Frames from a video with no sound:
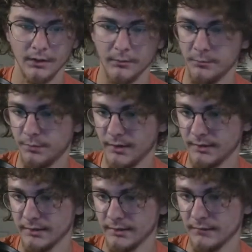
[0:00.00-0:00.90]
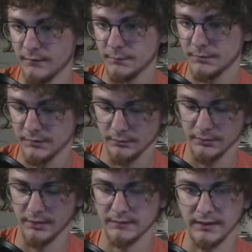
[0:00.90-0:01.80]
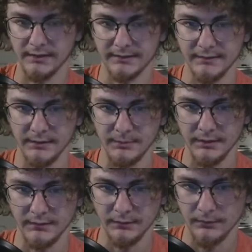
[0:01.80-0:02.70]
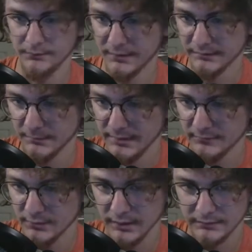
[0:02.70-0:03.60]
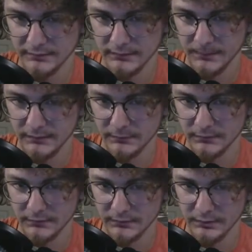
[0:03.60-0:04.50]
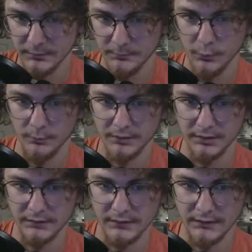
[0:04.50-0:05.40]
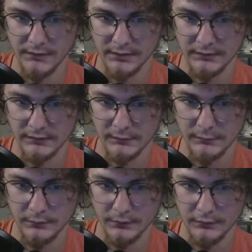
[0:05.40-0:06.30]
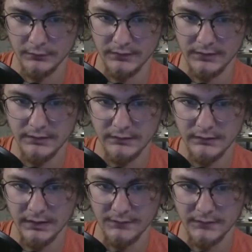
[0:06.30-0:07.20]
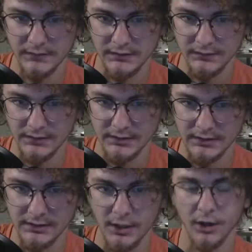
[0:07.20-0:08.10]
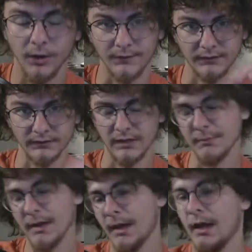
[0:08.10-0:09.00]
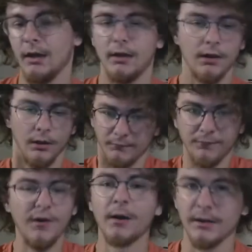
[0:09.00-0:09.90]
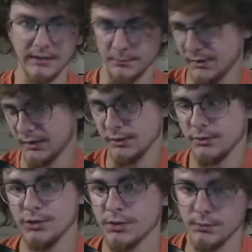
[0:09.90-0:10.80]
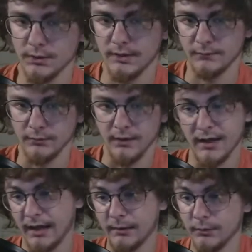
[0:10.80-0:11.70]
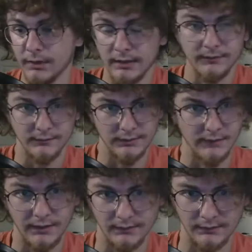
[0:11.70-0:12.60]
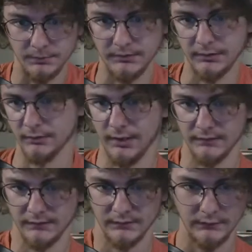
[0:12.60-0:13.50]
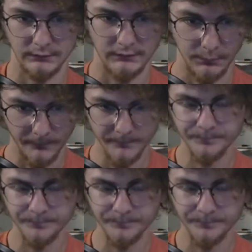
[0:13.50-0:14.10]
But in this particular case, I like to keep it at 0. In fact, I might even like space them just a little bit more because then the distance between the two T's and the T and the E are the same. Very nitpicky. You usually wouldn't have to do that. I would not have even done that in this particular case because it's so simple.